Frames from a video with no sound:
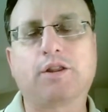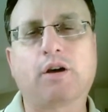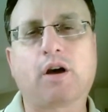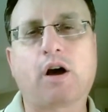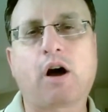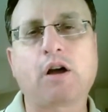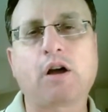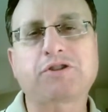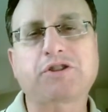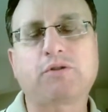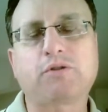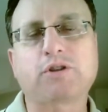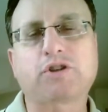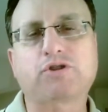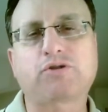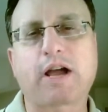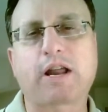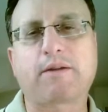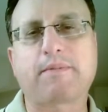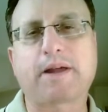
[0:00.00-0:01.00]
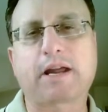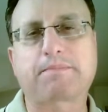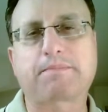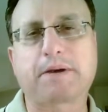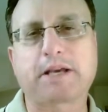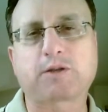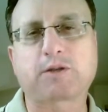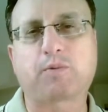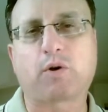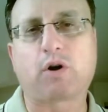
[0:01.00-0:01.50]
Also in Strat-O-Matic
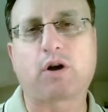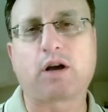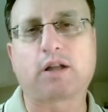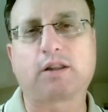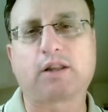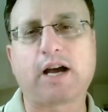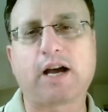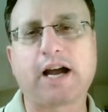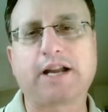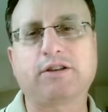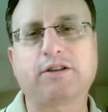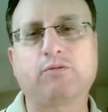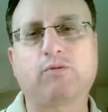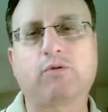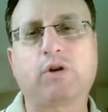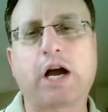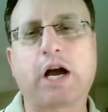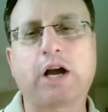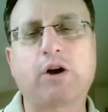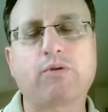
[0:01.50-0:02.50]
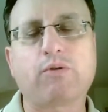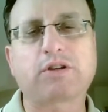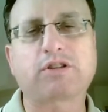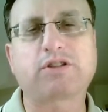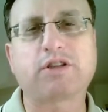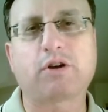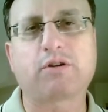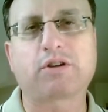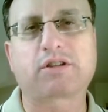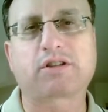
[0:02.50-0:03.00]
Baseball Online, I always
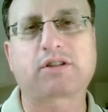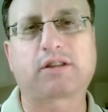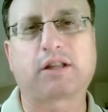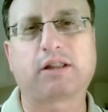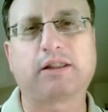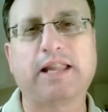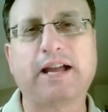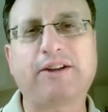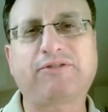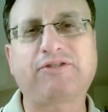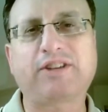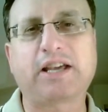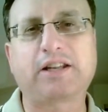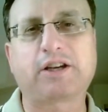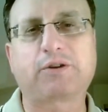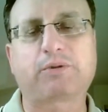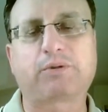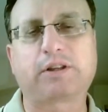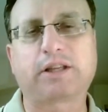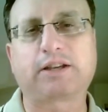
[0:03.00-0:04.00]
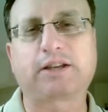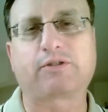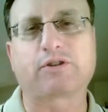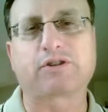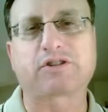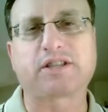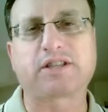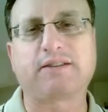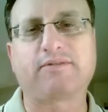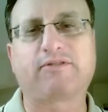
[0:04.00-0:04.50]
notice that the left-handed
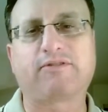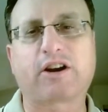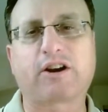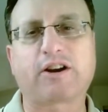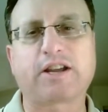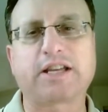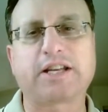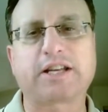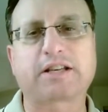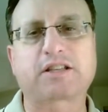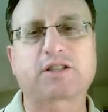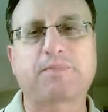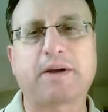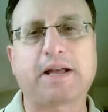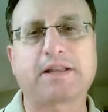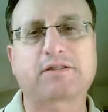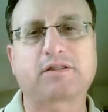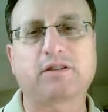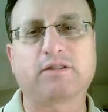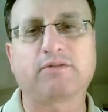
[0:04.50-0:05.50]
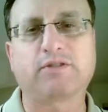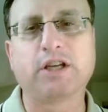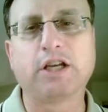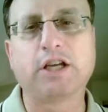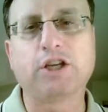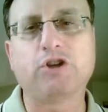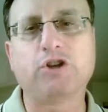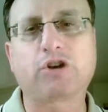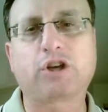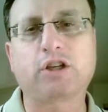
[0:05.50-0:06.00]
relievers seem very inexpensive.
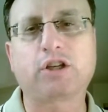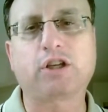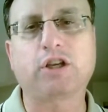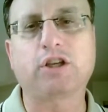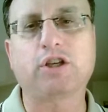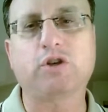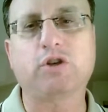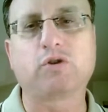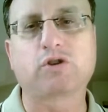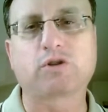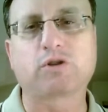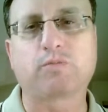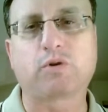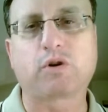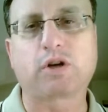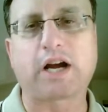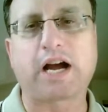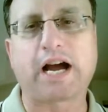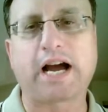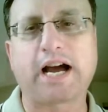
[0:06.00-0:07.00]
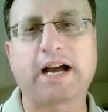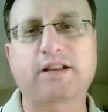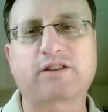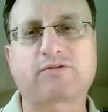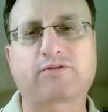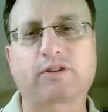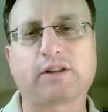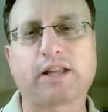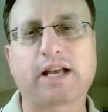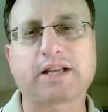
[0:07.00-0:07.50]
You can get usable guys
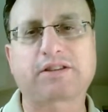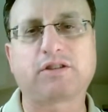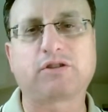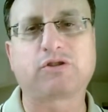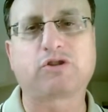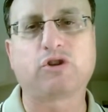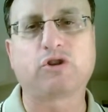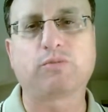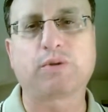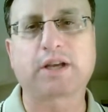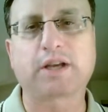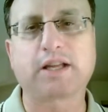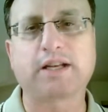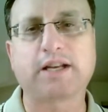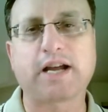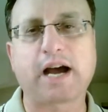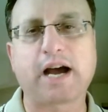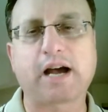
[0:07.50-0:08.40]
for less than $2 million.